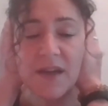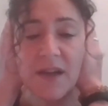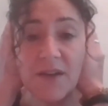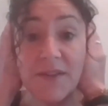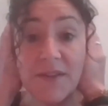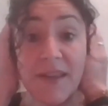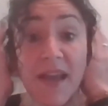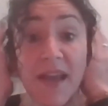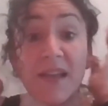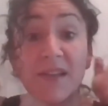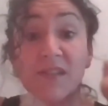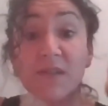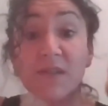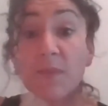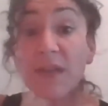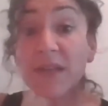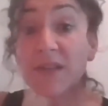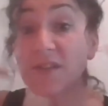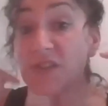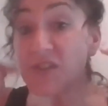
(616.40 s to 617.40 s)
Okay, so
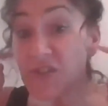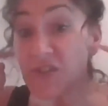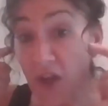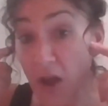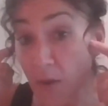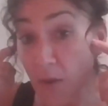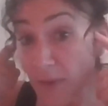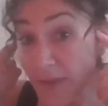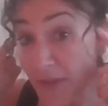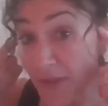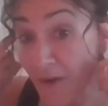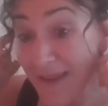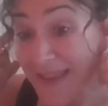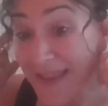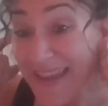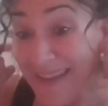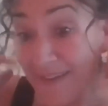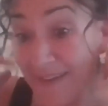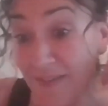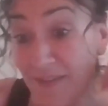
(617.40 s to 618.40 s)
we're going to start with our
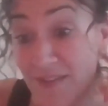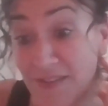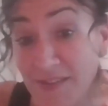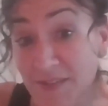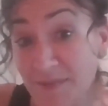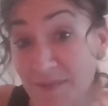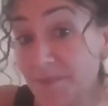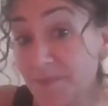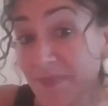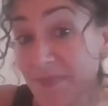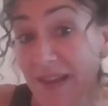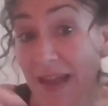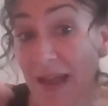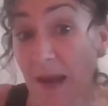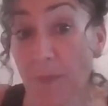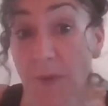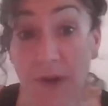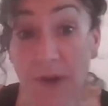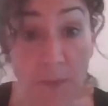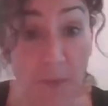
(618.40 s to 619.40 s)
ears.
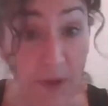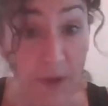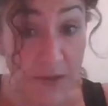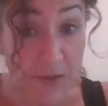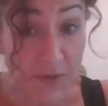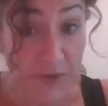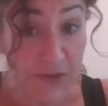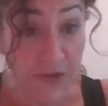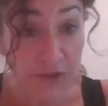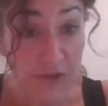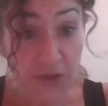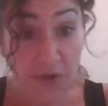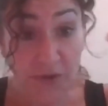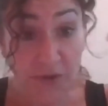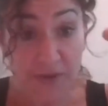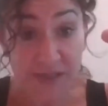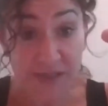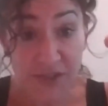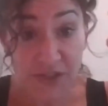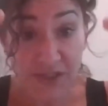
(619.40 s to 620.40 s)
And what I want you to do
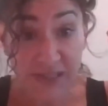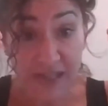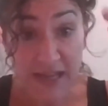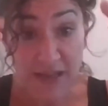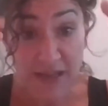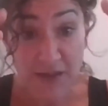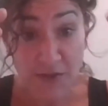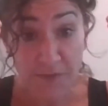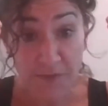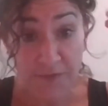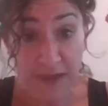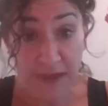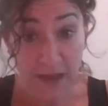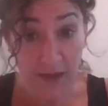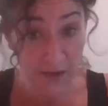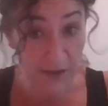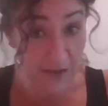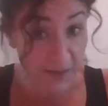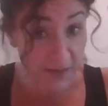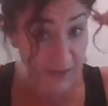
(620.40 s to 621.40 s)
is just take your
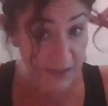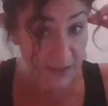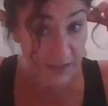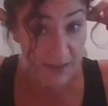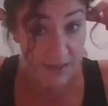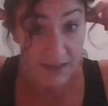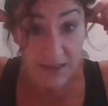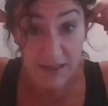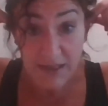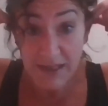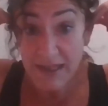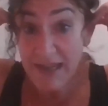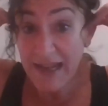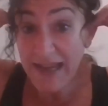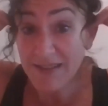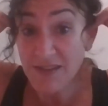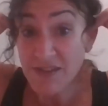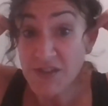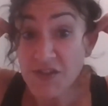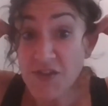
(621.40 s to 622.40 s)
fingers
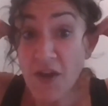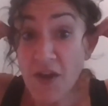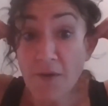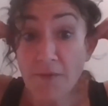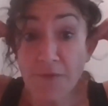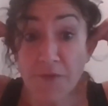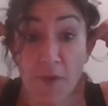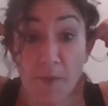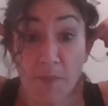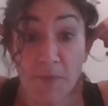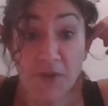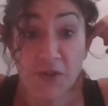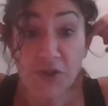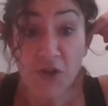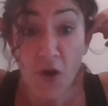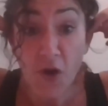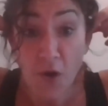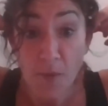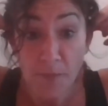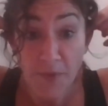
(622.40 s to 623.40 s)
and start from the
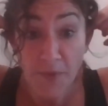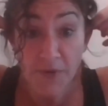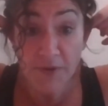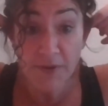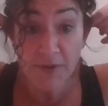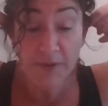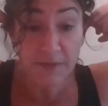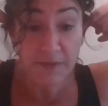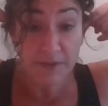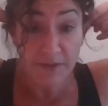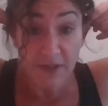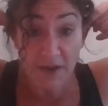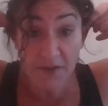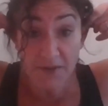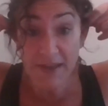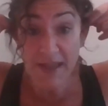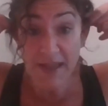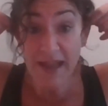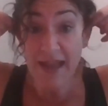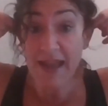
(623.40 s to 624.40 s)
top,
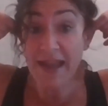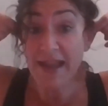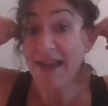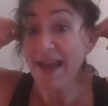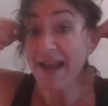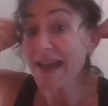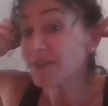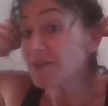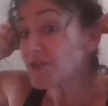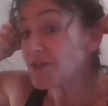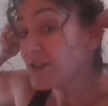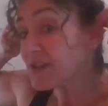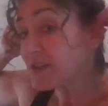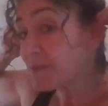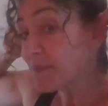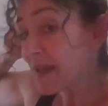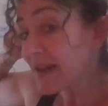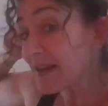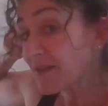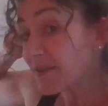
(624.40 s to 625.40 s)
okay? And just
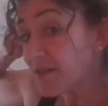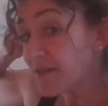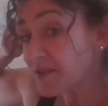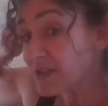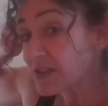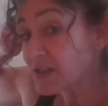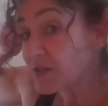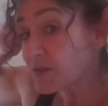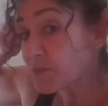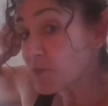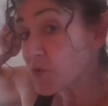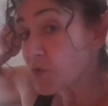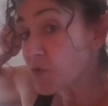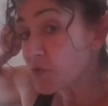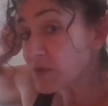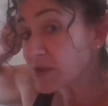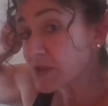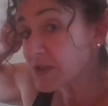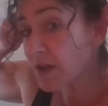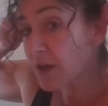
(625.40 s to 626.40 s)
make them
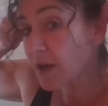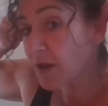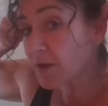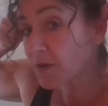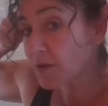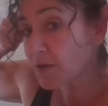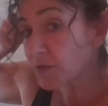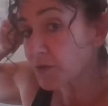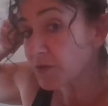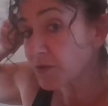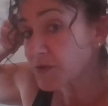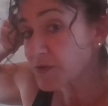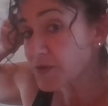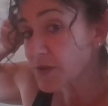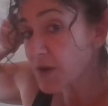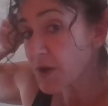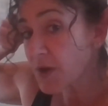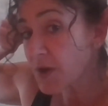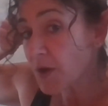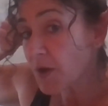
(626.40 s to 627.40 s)
small circles,
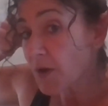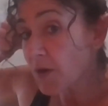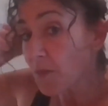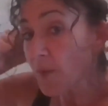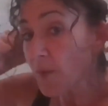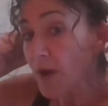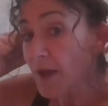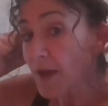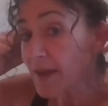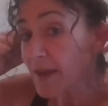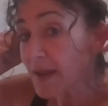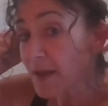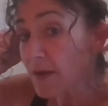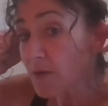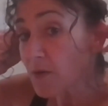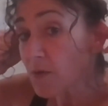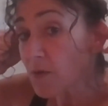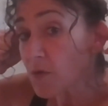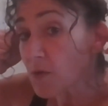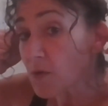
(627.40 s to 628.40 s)
working
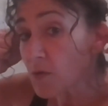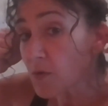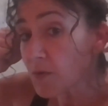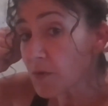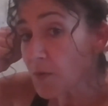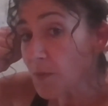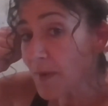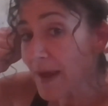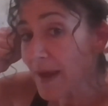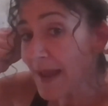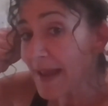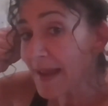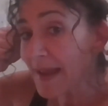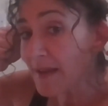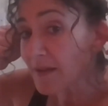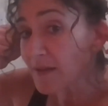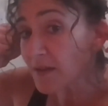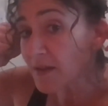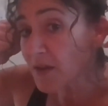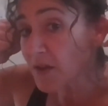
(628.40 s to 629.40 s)
all the
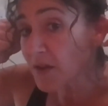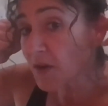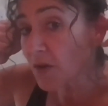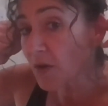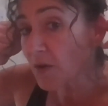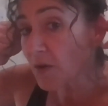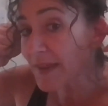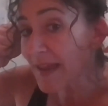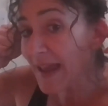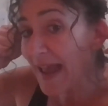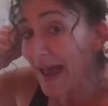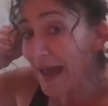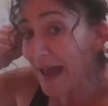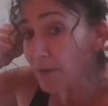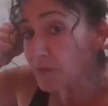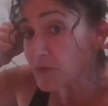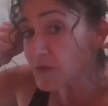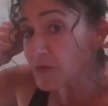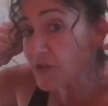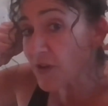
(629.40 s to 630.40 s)
way along the
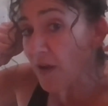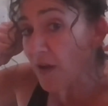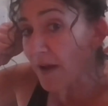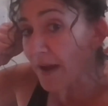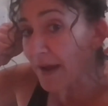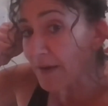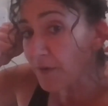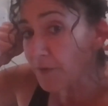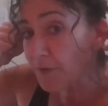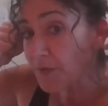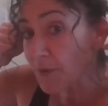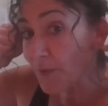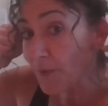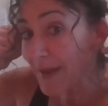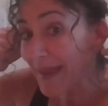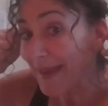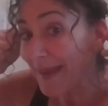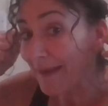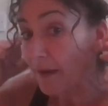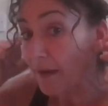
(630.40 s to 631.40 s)
outside of your
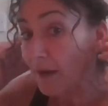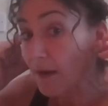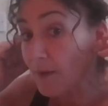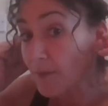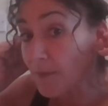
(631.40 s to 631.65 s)
ear.